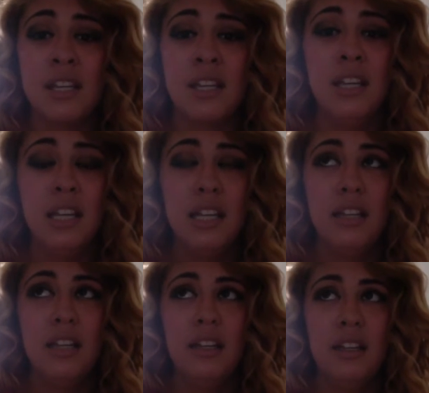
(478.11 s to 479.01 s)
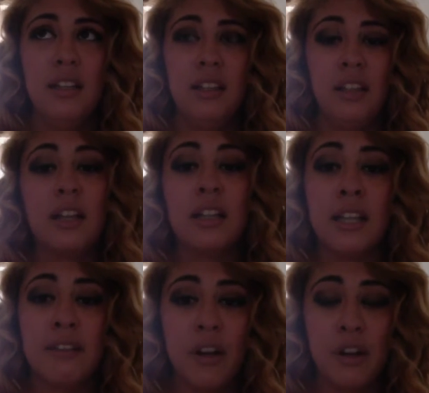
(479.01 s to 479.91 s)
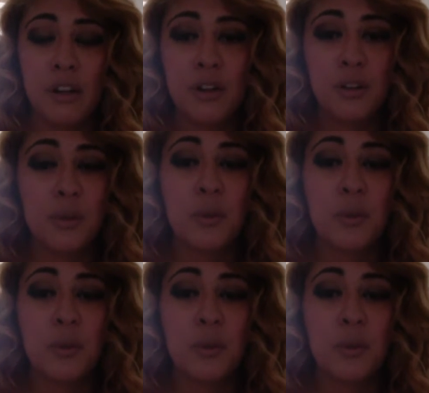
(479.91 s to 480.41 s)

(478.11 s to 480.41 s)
and luckily I found a cool